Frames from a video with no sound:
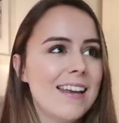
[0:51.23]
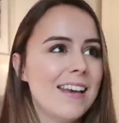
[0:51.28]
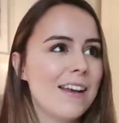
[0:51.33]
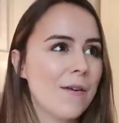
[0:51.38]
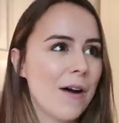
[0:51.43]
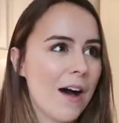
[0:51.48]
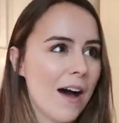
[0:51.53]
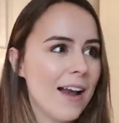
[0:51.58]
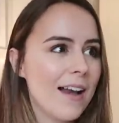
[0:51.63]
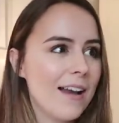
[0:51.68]

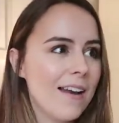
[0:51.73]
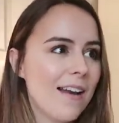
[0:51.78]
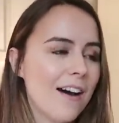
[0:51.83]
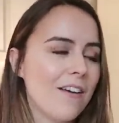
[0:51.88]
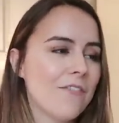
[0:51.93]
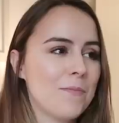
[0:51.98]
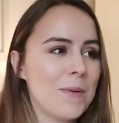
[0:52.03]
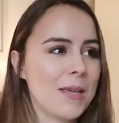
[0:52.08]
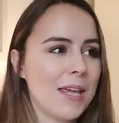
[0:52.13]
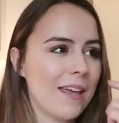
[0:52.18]
Now I
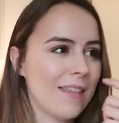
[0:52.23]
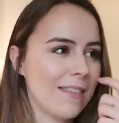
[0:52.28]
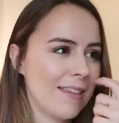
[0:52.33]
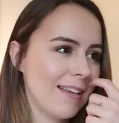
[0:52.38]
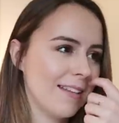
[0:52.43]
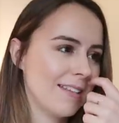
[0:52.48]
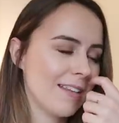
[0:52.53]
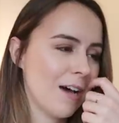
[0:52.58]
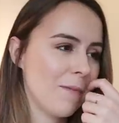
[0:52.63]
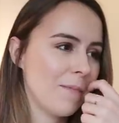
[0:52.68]
love picking
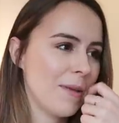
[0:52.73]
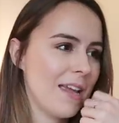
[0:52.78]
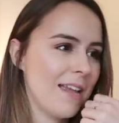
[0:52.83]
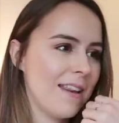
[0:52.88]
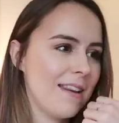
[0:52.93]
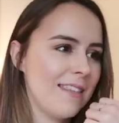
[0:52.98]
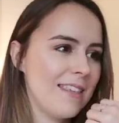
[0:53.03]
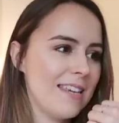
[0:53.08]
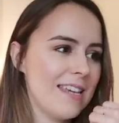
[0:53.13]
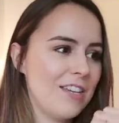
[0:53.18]
things up
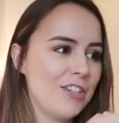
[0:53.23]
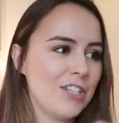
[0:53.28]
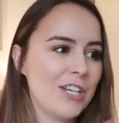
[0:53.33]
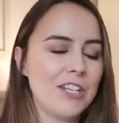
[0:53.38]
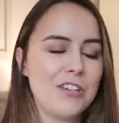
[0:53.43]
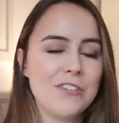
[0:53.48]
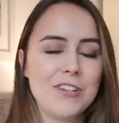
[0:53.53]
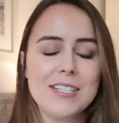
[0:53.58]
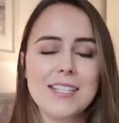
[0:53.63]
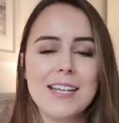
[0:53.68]
in the
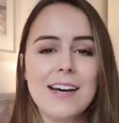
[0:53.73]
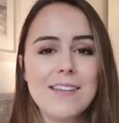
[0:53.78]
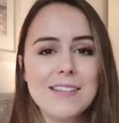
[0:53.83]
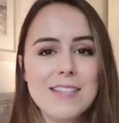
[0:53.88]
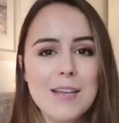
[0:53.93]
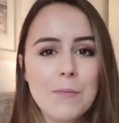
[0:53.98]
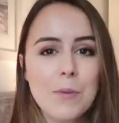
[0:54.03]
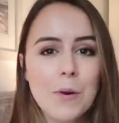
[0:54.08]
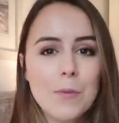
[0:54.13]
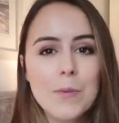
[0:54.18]
January
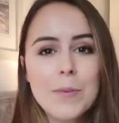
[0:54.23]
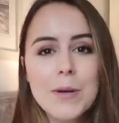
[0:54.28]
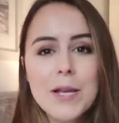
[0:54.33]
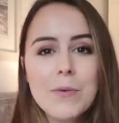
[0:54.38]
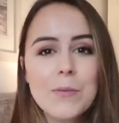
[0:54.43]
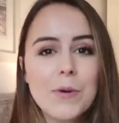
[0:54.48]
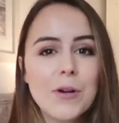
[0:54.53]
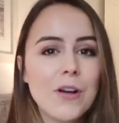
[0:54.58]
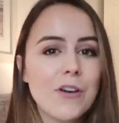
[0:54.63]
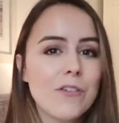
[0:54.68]
sales. They're
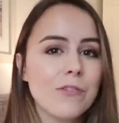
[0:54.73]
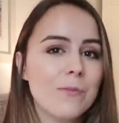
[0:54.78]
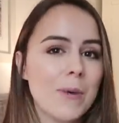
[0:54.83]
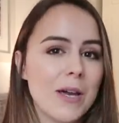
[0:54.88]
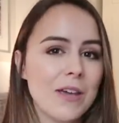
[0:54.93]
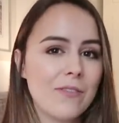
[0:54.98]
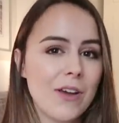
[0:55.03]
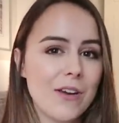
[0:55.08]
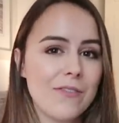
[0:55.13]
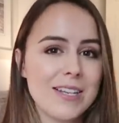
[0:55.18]
probably one of
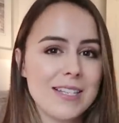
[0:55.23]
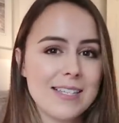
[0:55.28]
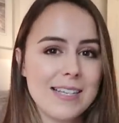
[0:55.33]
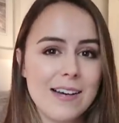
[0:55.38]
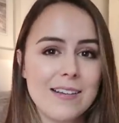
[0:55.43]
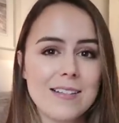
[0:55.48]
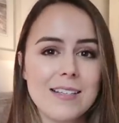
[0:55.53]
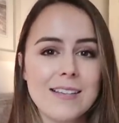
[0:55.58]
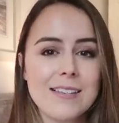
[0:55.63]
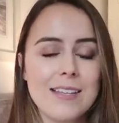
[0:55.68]
my favorite
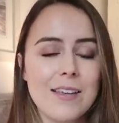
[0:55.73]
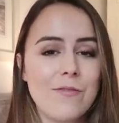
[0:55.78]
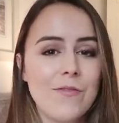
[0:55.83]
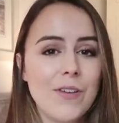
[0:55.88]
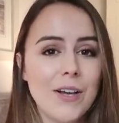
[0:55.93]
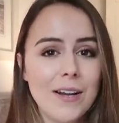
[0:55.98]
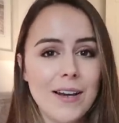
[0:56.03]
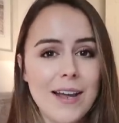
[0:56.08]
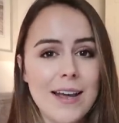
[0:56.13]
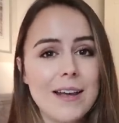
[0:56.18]
sales because I
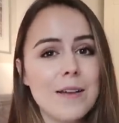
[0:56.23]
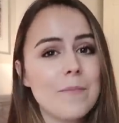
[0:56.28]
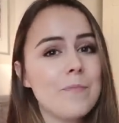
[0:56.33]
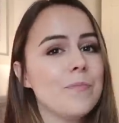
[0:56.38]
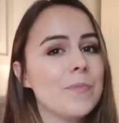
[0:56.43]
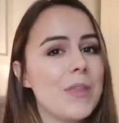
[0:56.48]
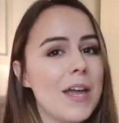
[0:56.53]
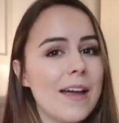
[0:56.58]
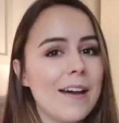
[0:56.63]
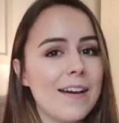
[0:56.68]
feel
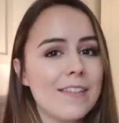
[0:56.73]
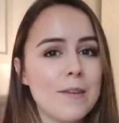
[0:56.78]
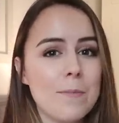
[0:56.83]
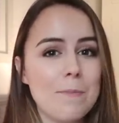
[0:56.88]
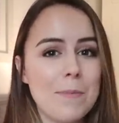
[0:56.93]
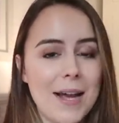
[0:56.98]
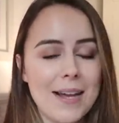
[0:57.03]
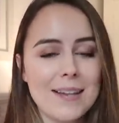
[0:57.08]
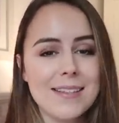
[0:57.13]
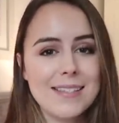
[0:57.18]
like they are
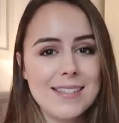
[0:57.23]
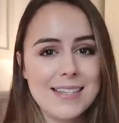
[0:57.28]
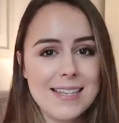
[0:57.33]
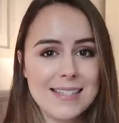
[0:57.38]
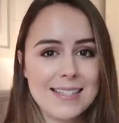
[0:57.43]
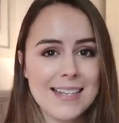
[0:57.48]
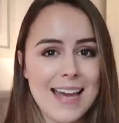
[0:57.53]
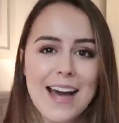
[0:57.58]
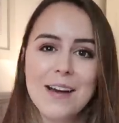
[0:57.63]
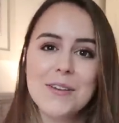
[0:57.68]
the best
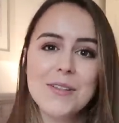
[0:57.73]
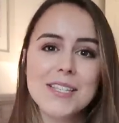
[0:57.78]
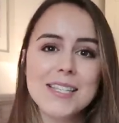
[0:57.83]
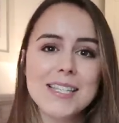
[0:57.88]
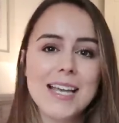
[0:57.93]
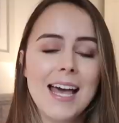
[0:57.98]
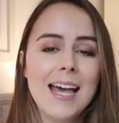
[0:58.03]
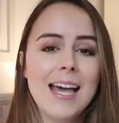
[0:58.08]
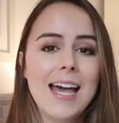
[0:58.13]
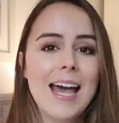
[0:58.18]

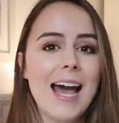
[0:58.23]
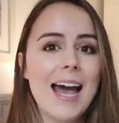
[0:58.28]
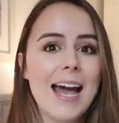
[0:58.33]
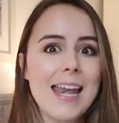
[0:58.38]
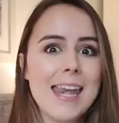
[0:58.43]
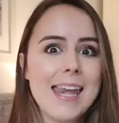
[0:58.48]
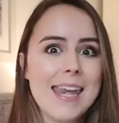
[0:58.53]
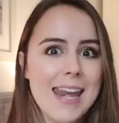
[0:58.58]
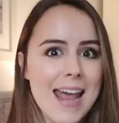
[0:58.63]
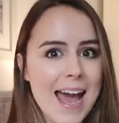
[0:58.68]
discounts,
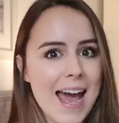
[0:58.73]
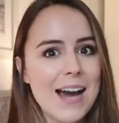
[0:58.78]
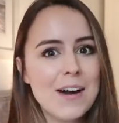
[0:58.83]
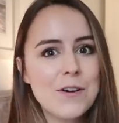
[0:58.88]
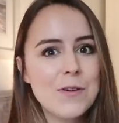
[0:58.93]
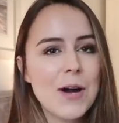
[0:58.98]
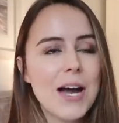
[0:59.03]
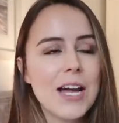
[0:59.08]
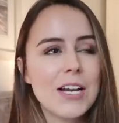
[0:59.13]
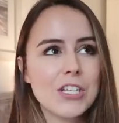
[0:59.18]
and
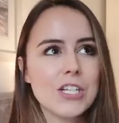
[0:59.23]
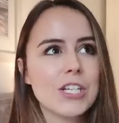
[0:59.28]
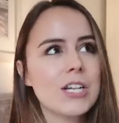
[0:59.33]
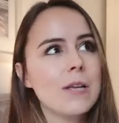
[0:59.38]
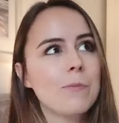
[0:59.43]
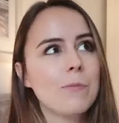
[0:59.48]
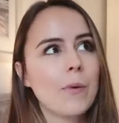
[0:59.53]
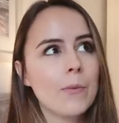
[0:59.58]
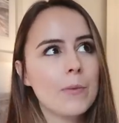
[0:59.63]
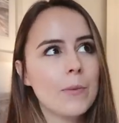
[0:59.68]
now
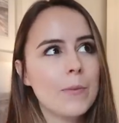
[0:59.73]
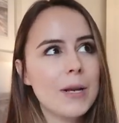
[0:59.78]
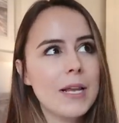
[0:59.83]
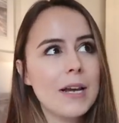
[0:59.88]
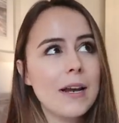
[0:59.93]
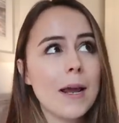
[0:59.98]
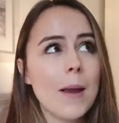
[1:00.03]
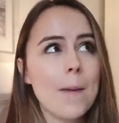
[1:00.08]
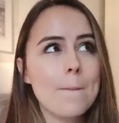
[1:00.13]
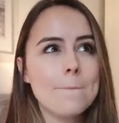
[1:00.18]
actually
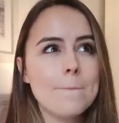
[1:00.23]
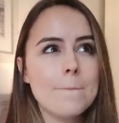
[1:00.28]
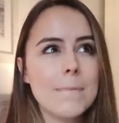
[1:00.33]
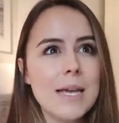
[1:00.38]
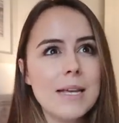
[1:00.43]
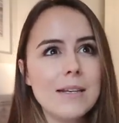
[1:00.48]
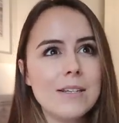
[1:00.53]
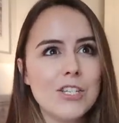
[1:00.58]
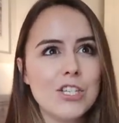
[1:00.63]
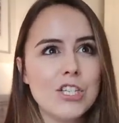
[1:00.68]
probably like
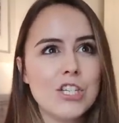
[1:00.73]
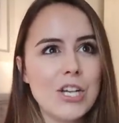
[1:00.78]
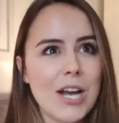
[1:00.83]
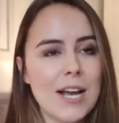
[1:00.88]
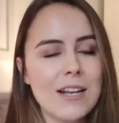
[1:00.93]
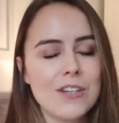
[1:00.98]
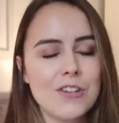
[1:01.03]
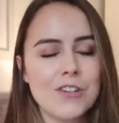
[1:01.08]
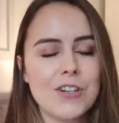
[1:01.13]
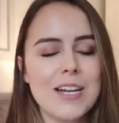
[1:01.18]

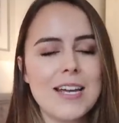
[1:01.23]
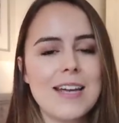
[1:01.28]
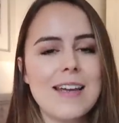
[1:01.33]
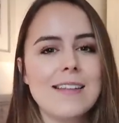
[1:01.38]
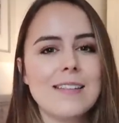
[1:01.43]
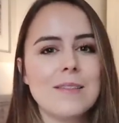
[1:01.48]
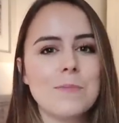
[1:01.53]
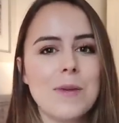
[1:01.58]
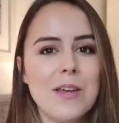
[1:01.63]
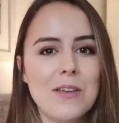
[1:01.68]
mid-January
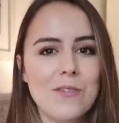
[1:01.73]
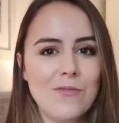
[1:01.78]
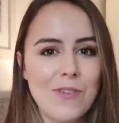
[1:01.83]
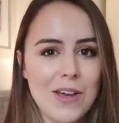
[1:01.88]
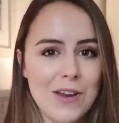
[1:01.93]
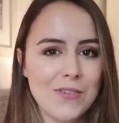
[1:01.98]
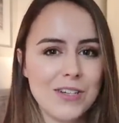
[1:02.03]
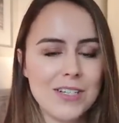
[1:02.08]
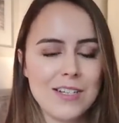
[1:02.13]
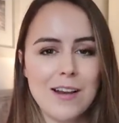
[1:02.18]
is my
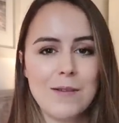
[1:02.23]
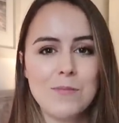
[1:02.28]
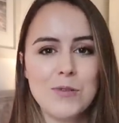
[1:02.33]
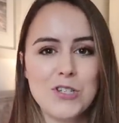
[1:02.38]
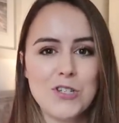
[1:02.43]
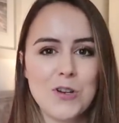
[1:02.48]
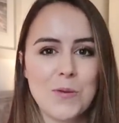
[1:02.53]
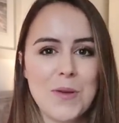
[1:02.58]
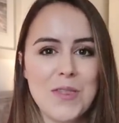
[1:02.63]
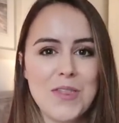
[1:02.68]
favorite time
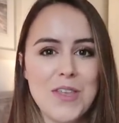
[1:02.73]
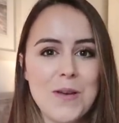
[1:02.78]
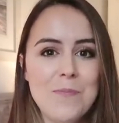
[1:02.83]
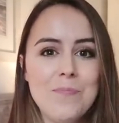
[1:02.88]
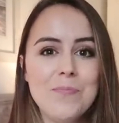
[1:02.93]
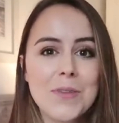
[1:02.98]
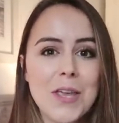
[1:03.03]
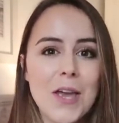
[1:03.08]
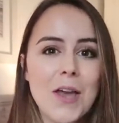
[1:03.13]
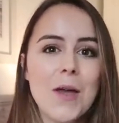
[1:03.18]
to shop in
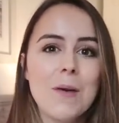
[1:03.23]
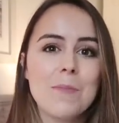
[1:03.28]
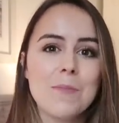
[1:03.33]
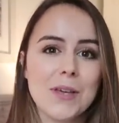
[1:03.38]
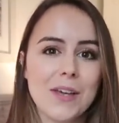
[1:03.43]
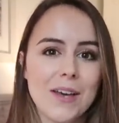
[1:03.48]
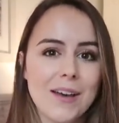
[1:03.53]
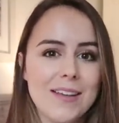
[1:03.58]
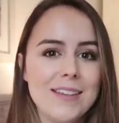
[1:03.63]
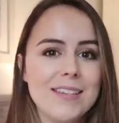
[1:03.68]
them
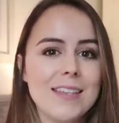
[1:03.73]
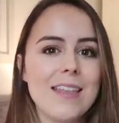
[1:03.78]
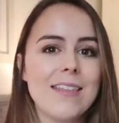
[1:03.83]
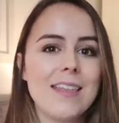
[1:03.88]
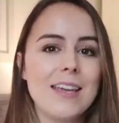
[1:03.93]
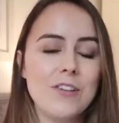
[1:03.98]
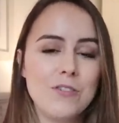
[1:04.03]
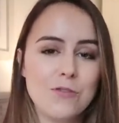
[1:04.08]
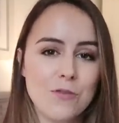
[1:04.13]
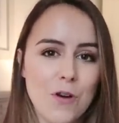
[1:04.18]
because
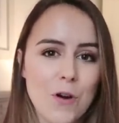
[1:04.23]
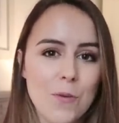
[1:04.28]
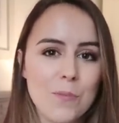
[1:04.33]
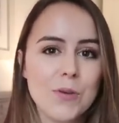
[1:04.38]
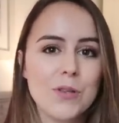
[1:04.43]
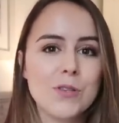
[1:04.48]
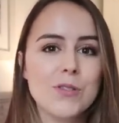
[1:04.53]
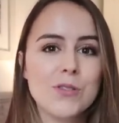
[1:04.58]
they drop